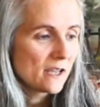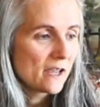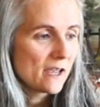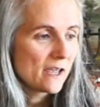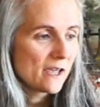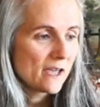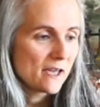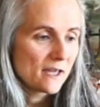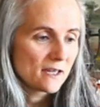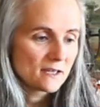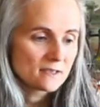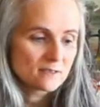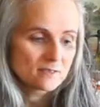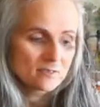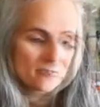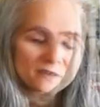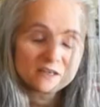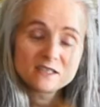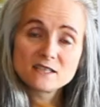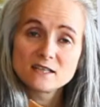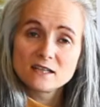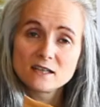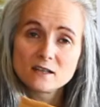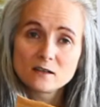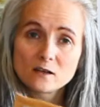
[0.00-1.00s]
at the
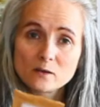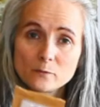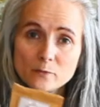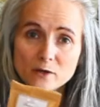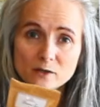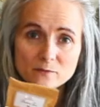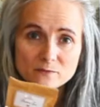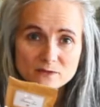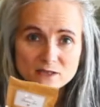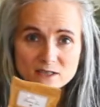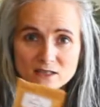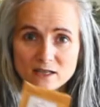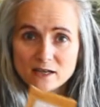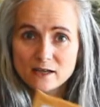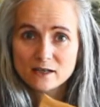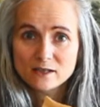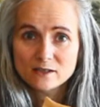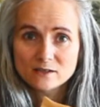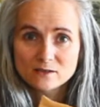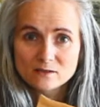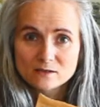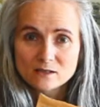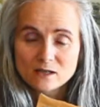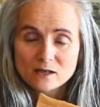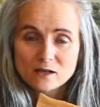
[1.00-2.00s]
Teacup
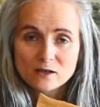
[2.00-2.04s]
Homestead.